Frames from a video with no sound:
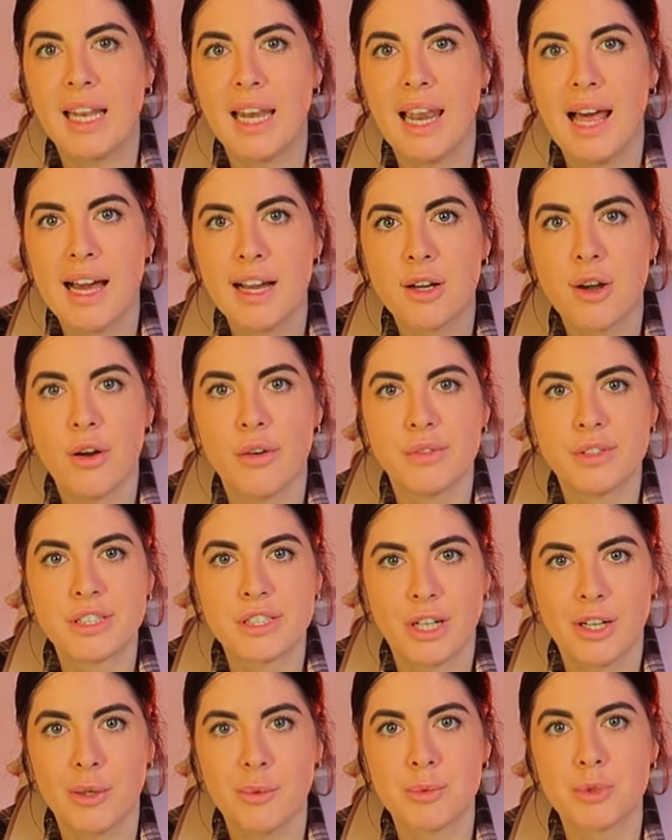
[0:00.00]
the lack of
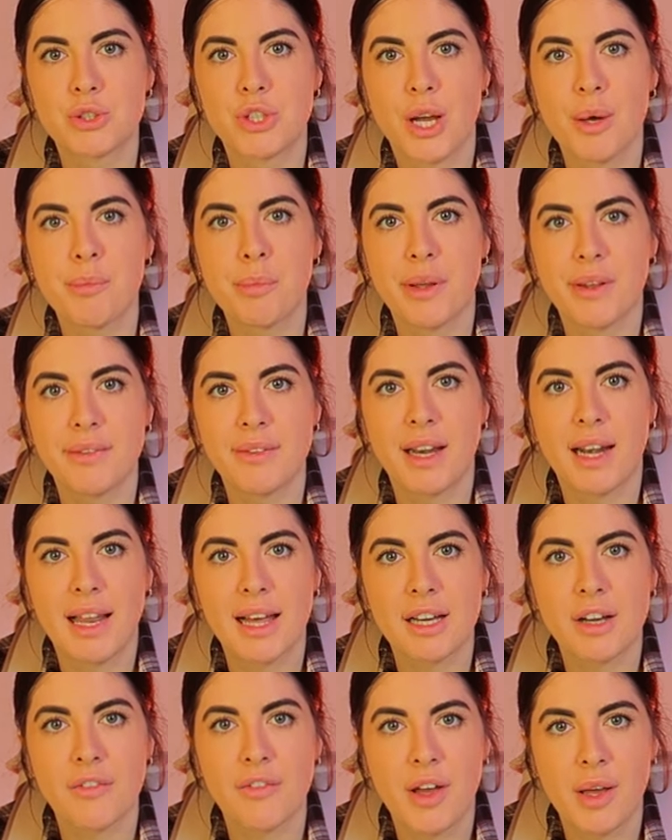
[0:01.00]
sternum strap and the
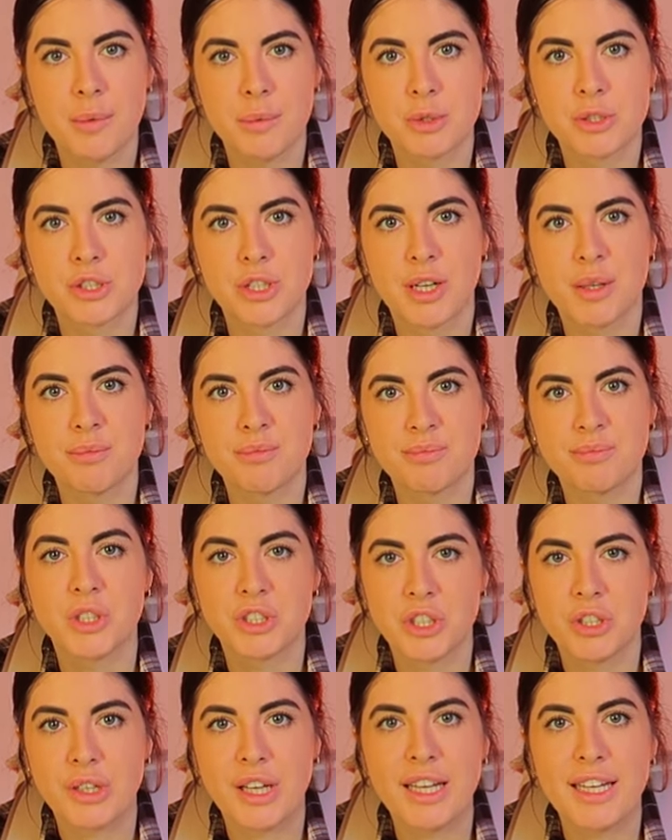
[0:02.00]
lack of hip strap,
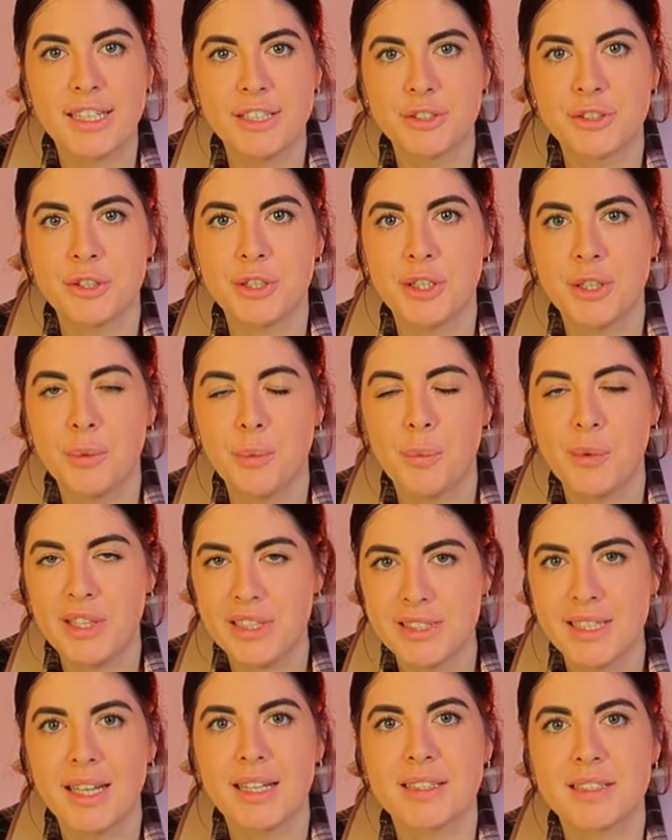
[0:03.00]
which I'll get into in a wee
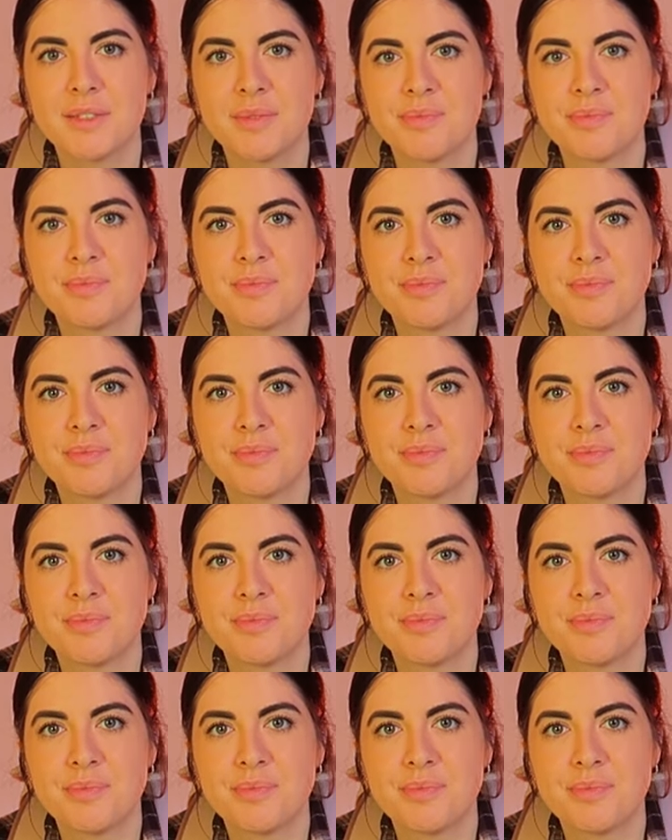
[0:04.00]
second.